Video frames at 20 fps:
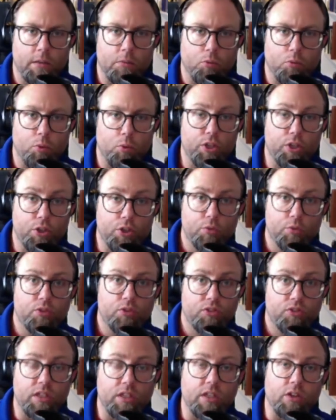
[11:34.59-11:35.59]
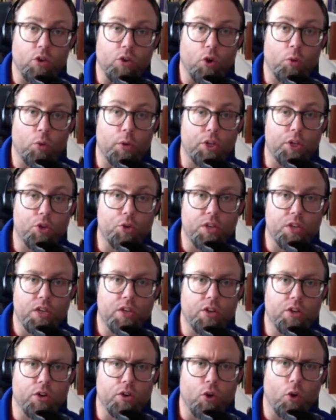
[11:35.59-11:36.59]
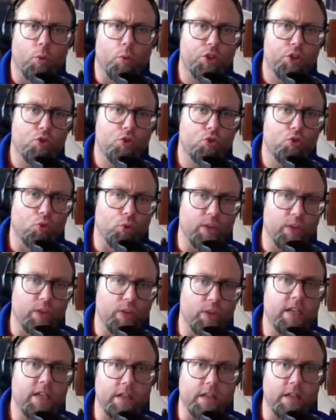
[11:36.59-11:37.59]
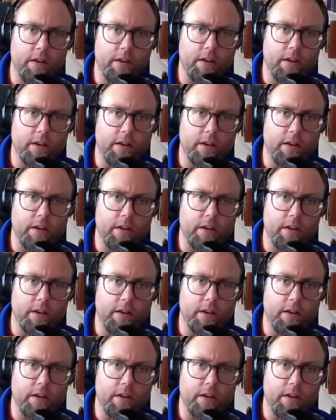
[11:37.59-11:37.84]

when you see or when you hear or when you read